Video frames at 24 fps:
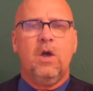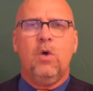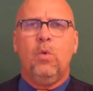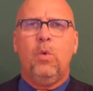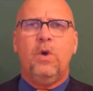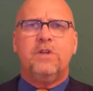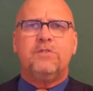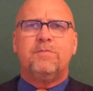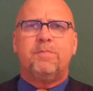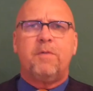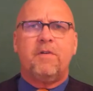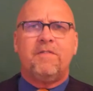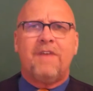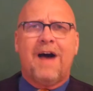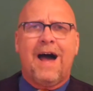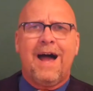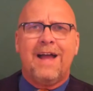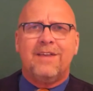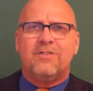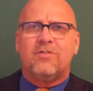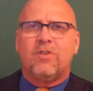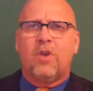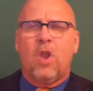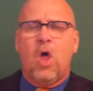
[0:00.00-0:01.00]
which
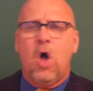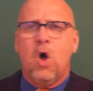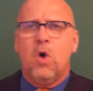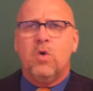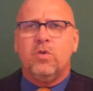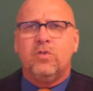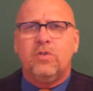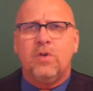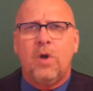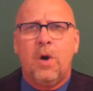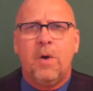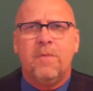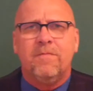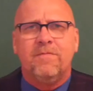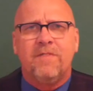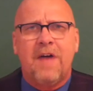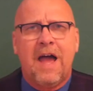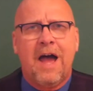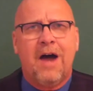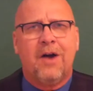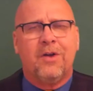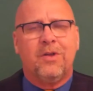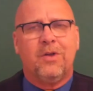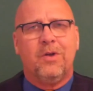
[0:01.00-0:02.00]
provides long-term
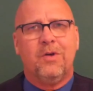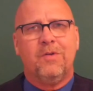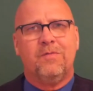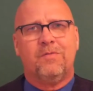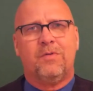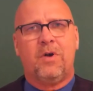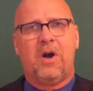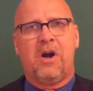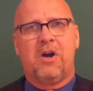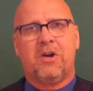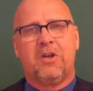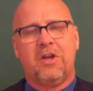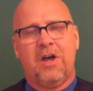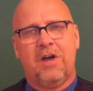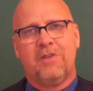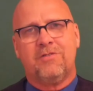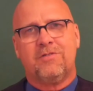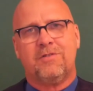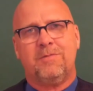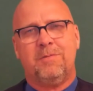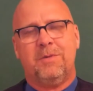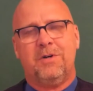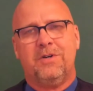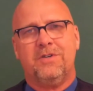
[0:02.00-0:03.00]
value for our
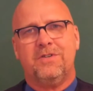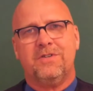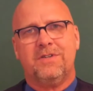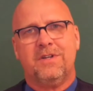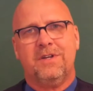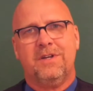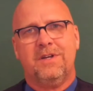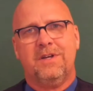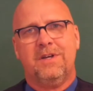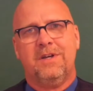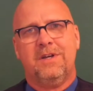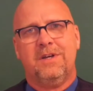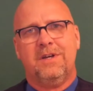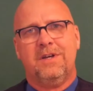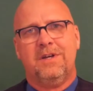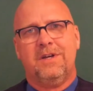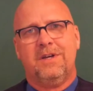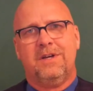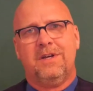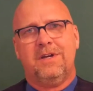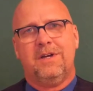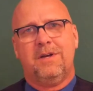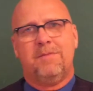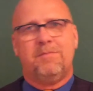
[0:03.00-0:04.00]
customers
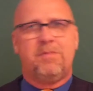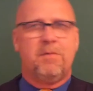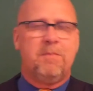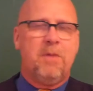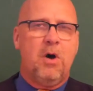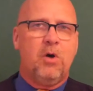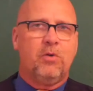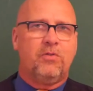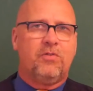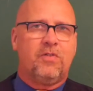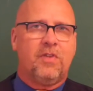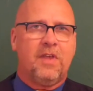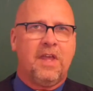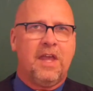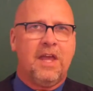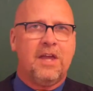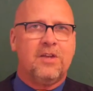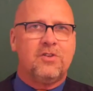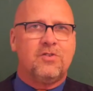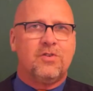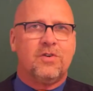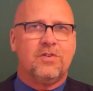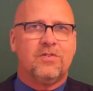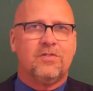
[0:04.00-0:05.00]
and promotes the
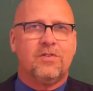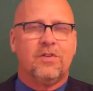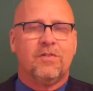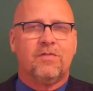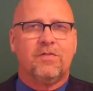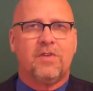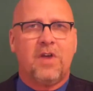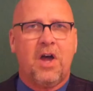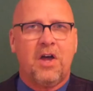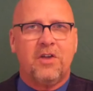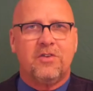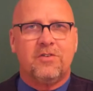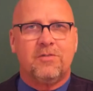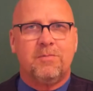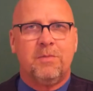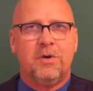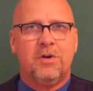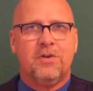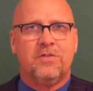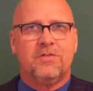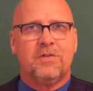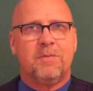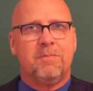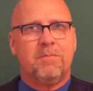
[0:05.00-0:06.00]
interest of
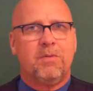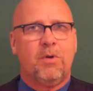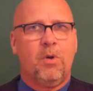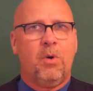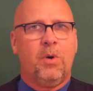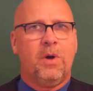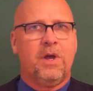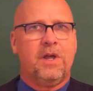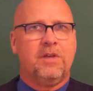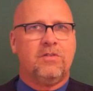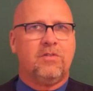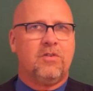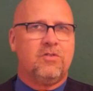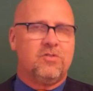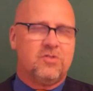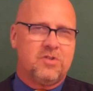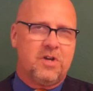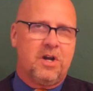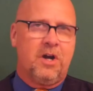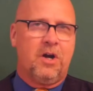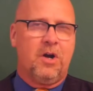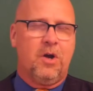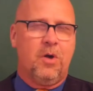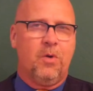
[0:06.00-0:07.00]
customers, employees, and
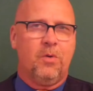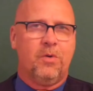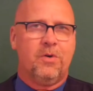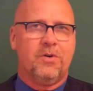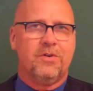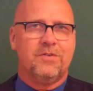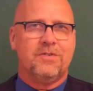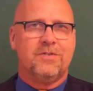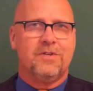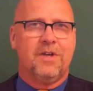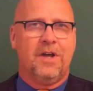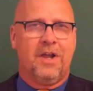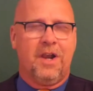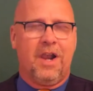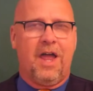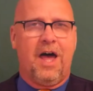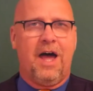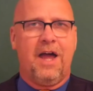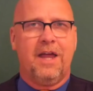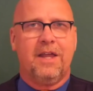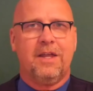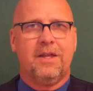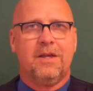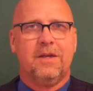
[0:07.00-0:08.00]
shareholders
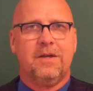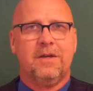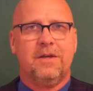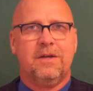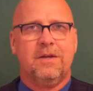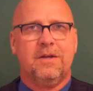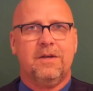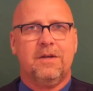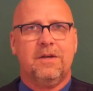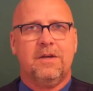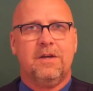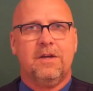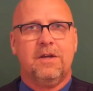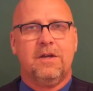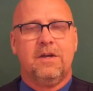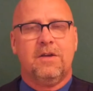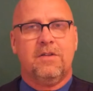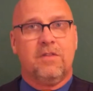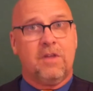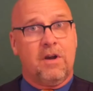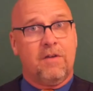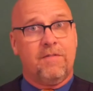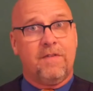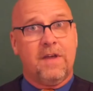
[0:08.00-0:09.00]
alike.
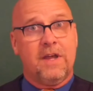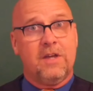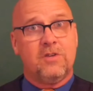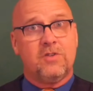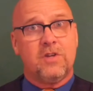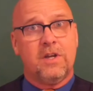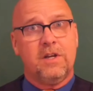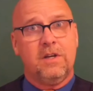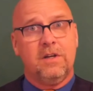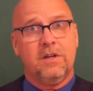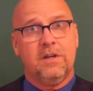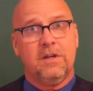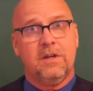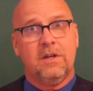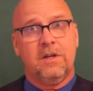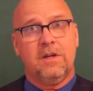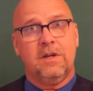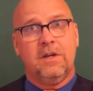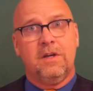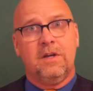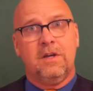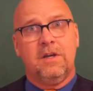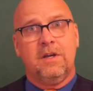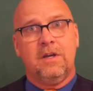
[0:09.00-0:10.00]
Their vision
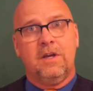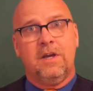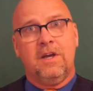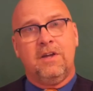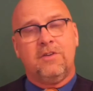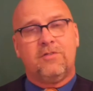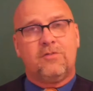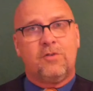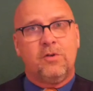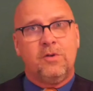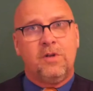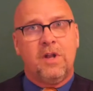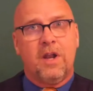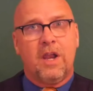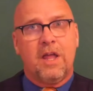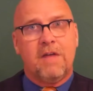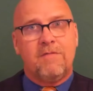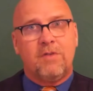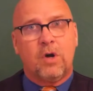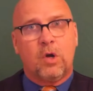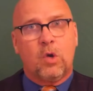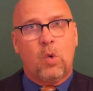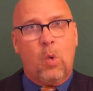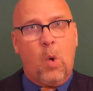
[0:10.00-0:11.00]
is to
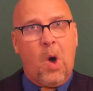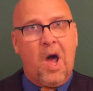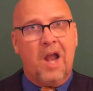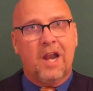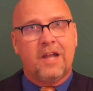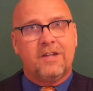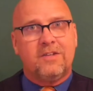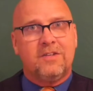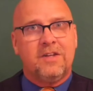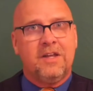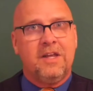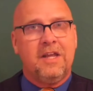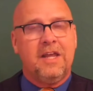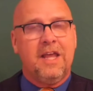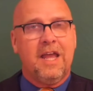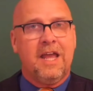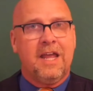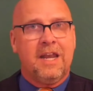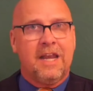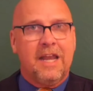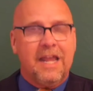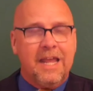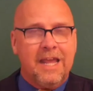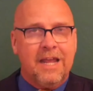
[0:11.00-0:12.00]
deliver quality
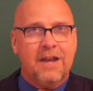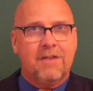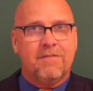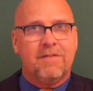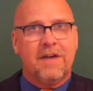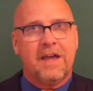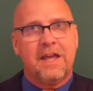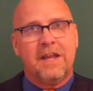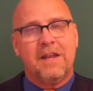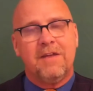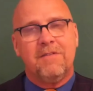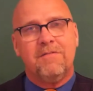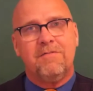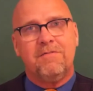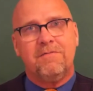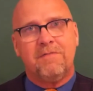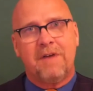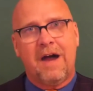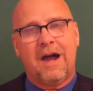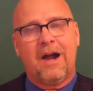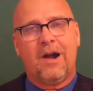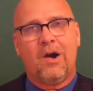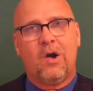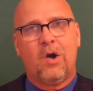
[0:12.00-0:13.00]
and innovative
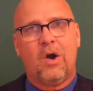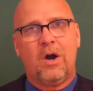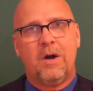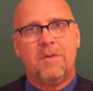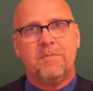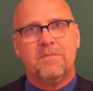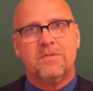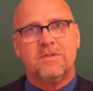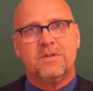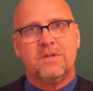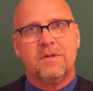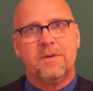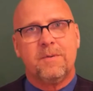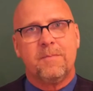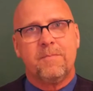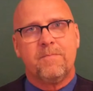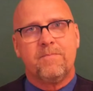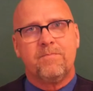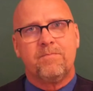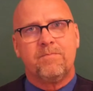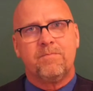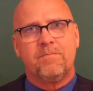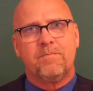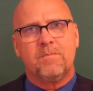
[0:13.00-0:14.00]
firearms.
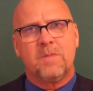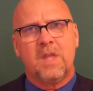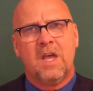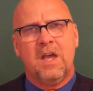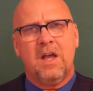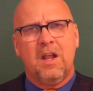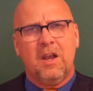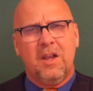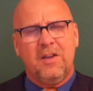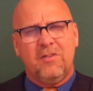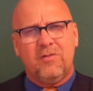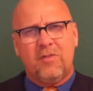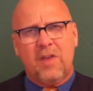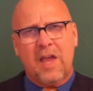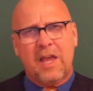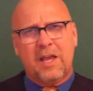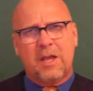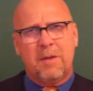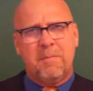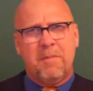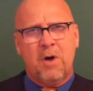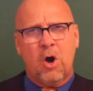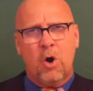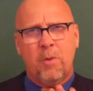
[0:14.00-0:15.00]
Let's take
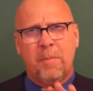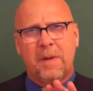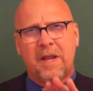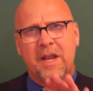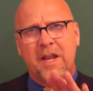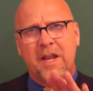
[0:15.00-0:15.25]
a moment